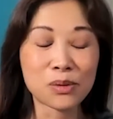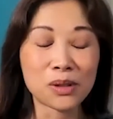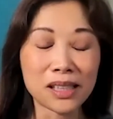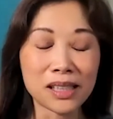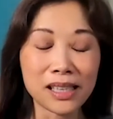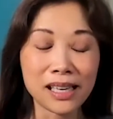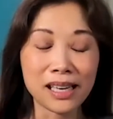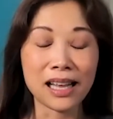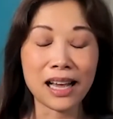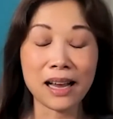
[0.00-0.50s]

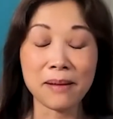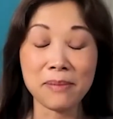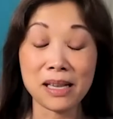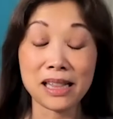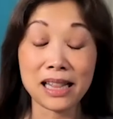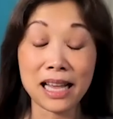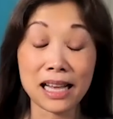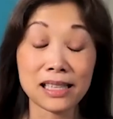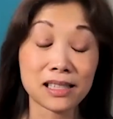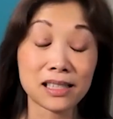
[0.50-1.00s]
really, I mean,
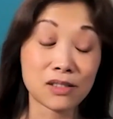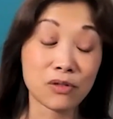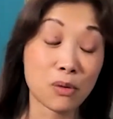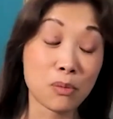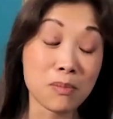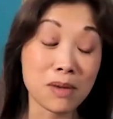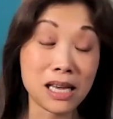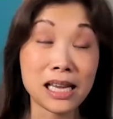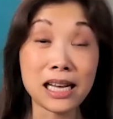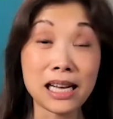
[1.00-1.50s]
that's for
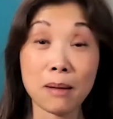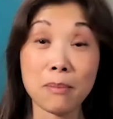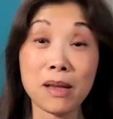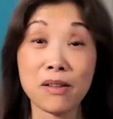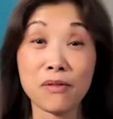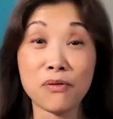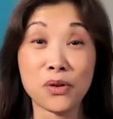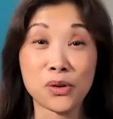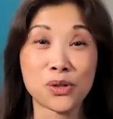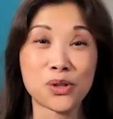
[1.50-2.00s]
me
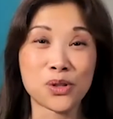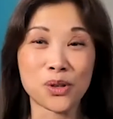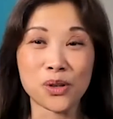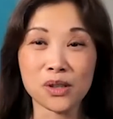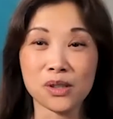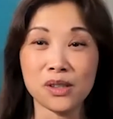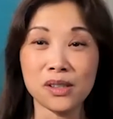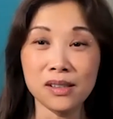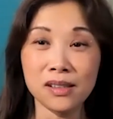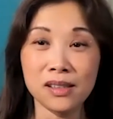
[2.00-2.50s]
coming full
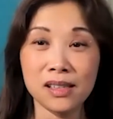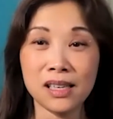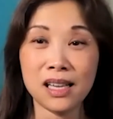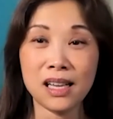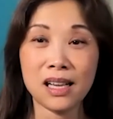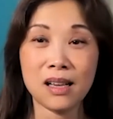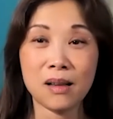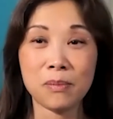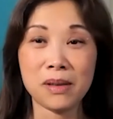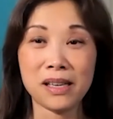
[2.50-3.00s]
circle
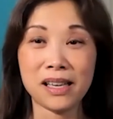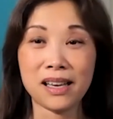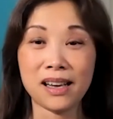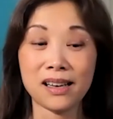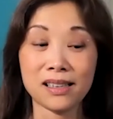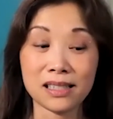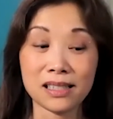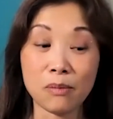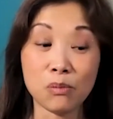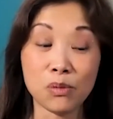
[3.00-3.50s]

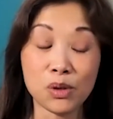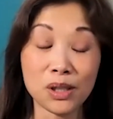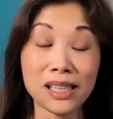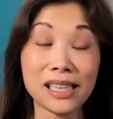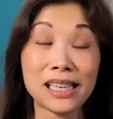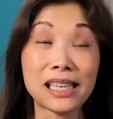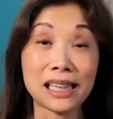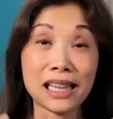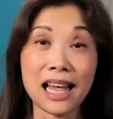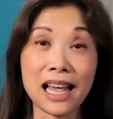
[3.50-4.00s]
because I'm
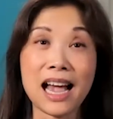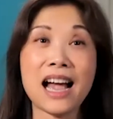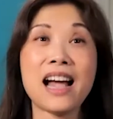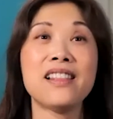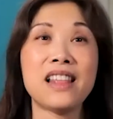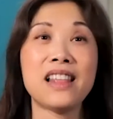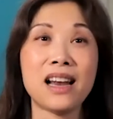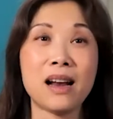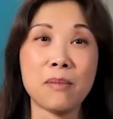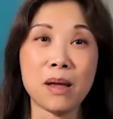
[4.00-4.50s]
really glad
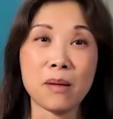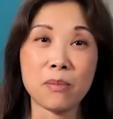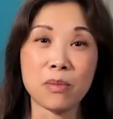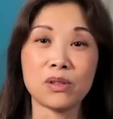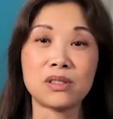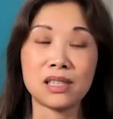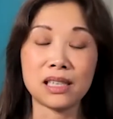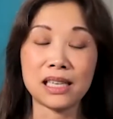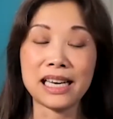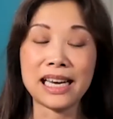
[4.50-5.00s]
that I'm able
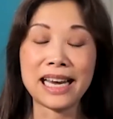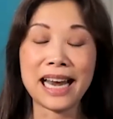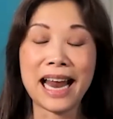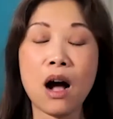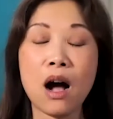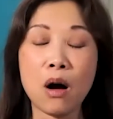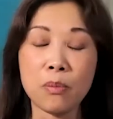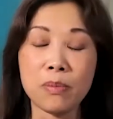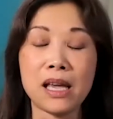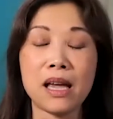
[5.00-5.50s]
to
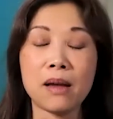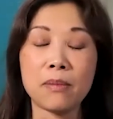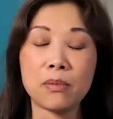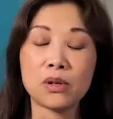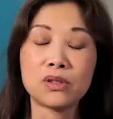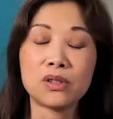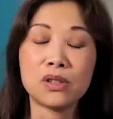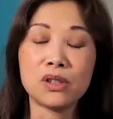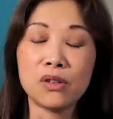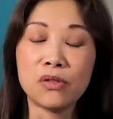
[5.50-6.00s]
now be
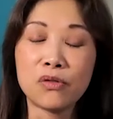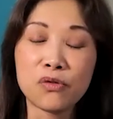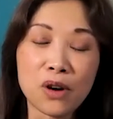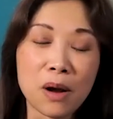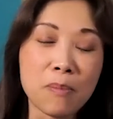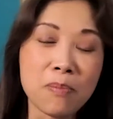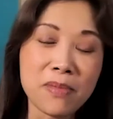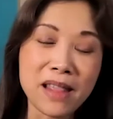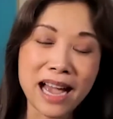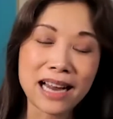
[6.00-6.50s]
able to,
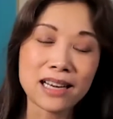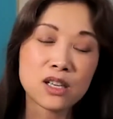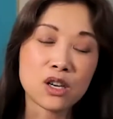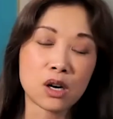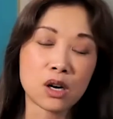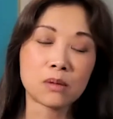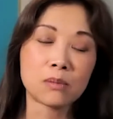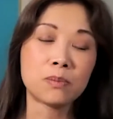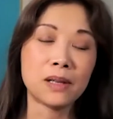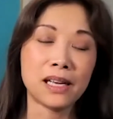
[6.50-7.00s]
from that
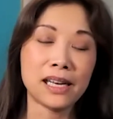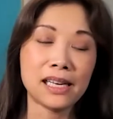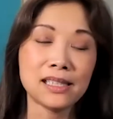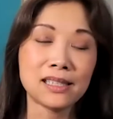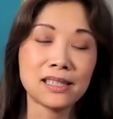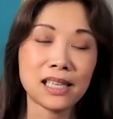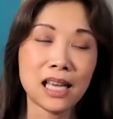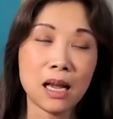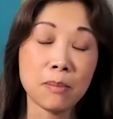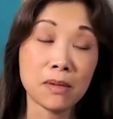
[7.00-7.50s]
dark
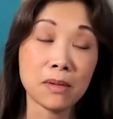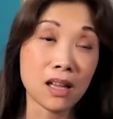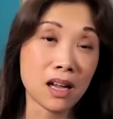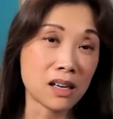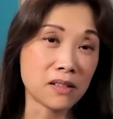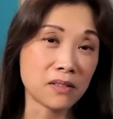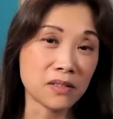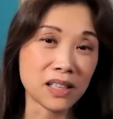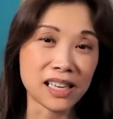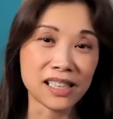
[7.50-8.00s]
place came a
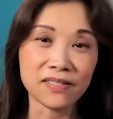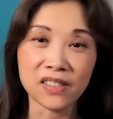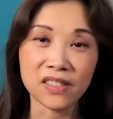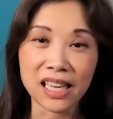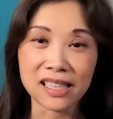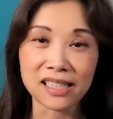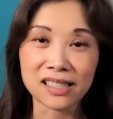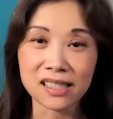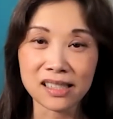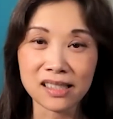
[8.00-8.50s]
lot of life
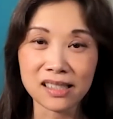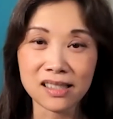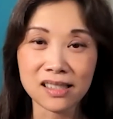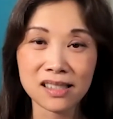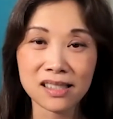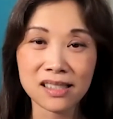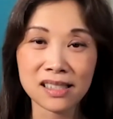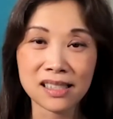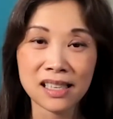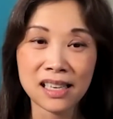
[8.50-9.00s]

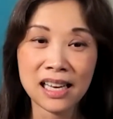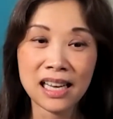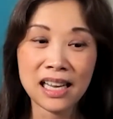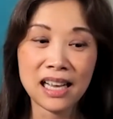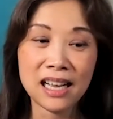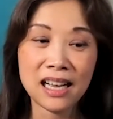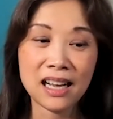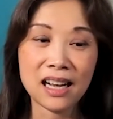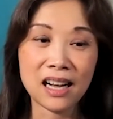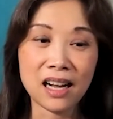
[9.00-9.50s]
lessons
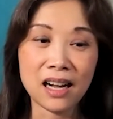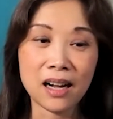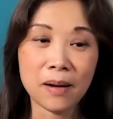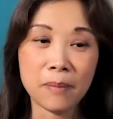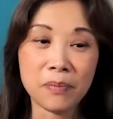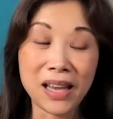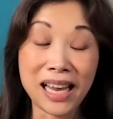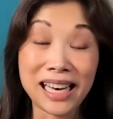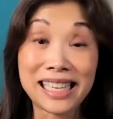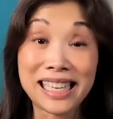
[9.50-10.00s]

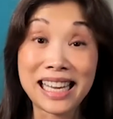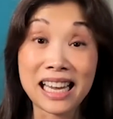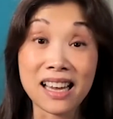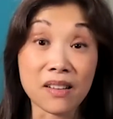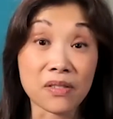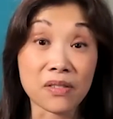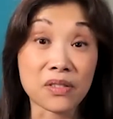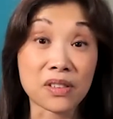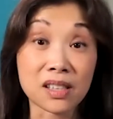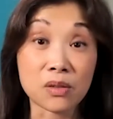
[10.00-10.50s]
um, and
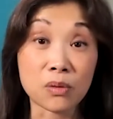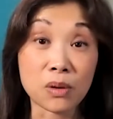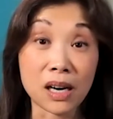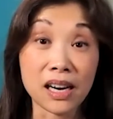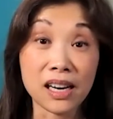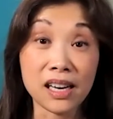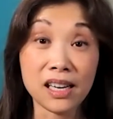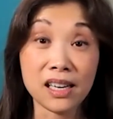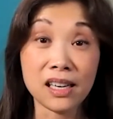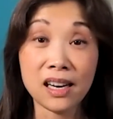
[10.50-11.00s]
gifts,
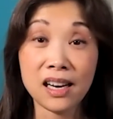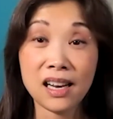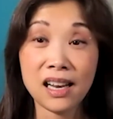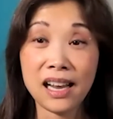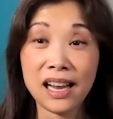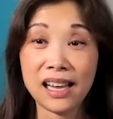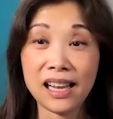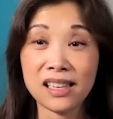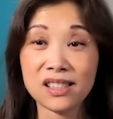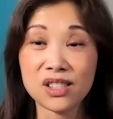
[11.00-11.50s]
right?
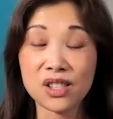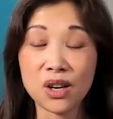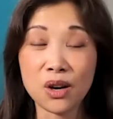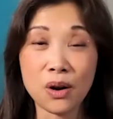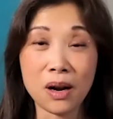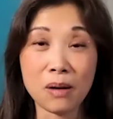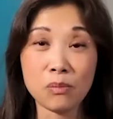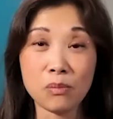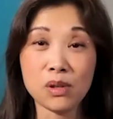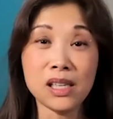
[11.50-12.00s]
And so
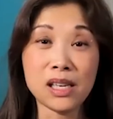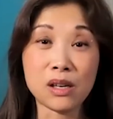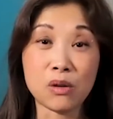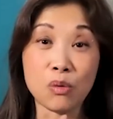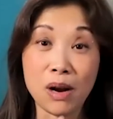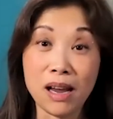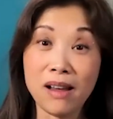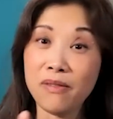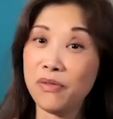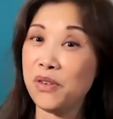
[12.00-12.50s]
I'm really
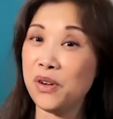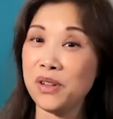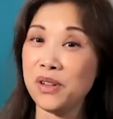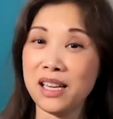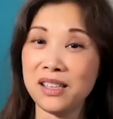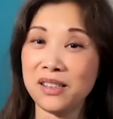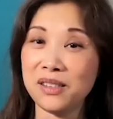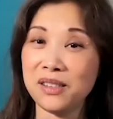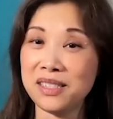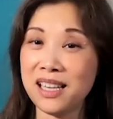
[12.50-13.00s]
grateful
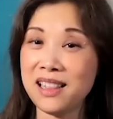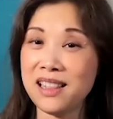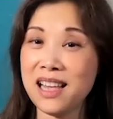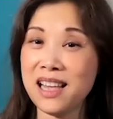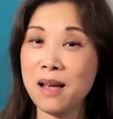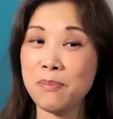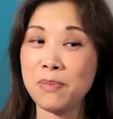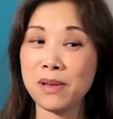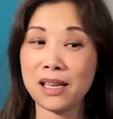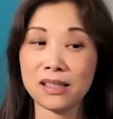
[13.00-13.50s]
that you said
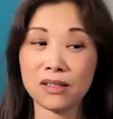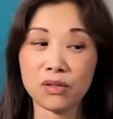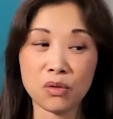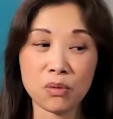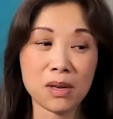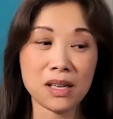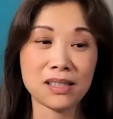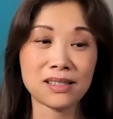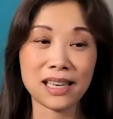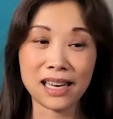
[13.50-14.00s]
that because for
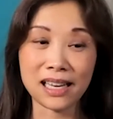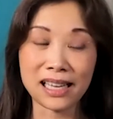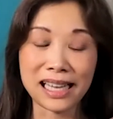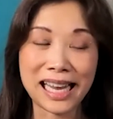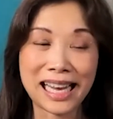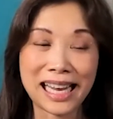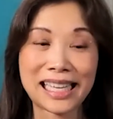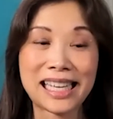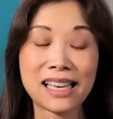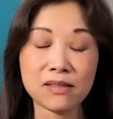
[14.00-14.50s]
me, it's like
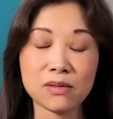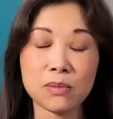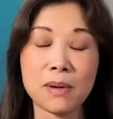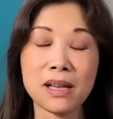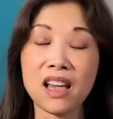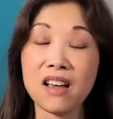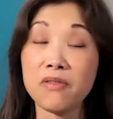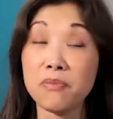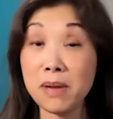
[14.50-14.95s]
it gives my life